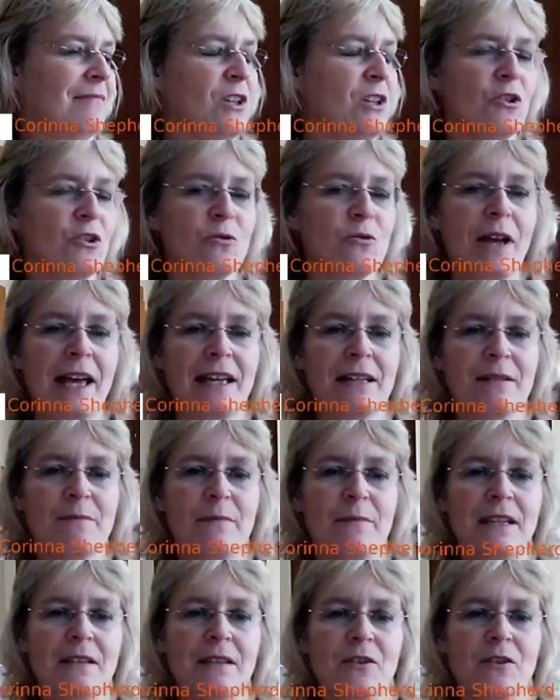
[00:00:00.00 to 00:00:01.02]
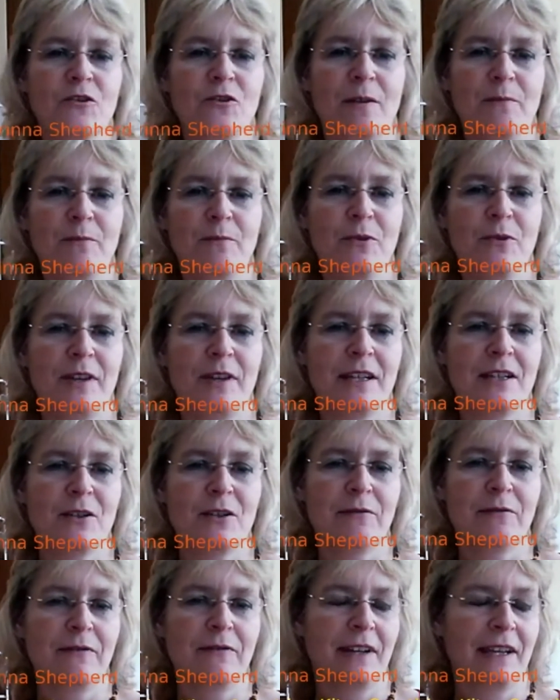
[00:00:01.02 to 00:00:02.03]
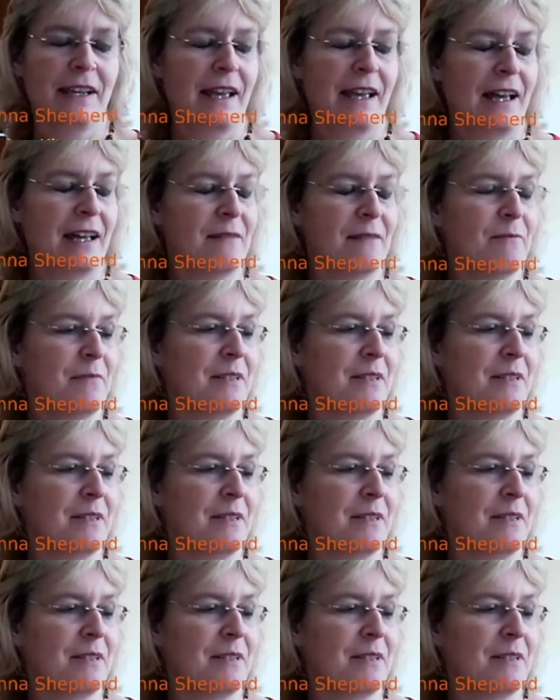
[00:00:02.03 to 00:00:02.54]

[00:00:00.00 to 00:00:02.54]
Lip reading: The usual admin, I try and put that off if I can,